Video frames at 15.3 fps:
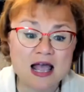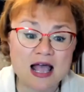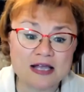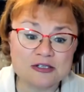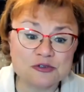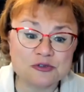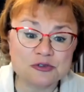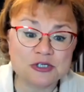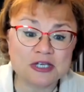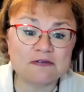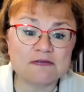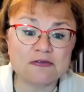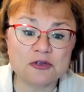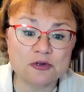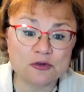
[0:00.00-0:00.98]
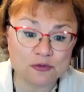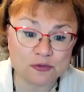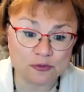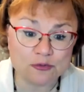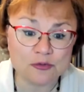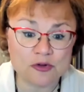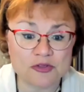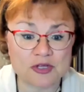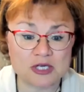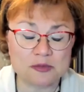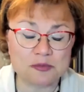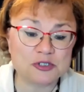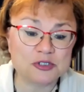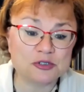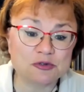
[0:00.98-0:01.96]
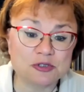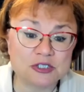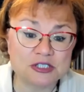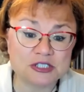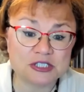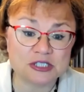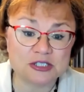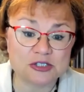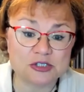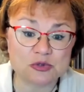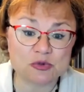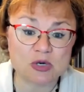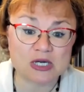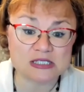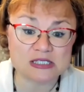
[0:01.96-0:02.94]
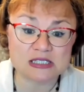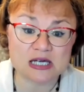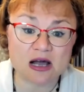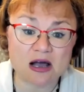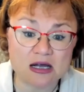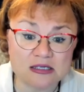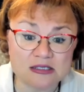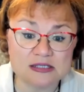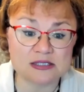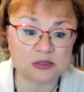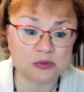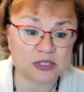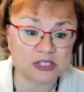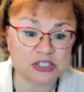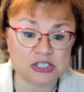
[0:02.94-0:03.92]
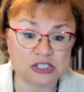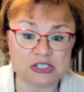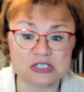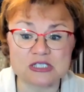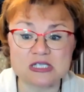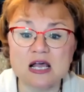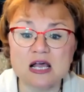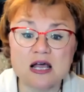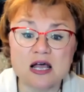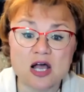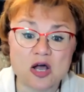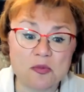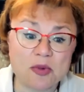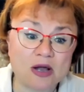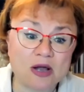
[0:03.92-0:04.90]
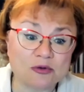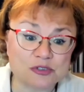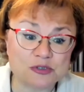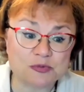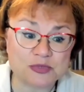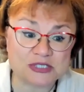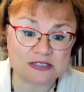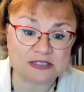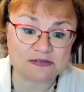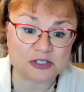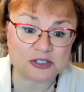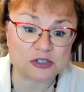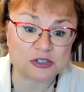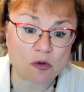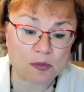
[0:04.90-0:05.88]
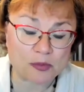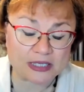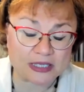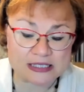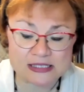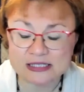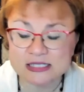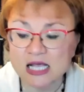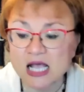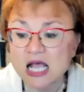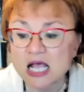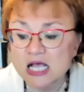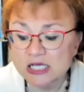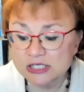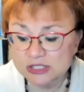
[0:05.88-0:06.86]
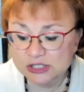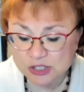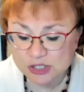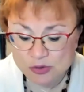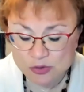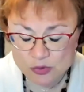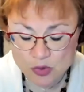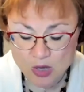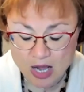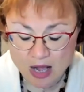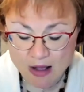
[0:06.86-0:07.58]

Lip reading: and to give you the opportunity to ask us questions about specific topics. So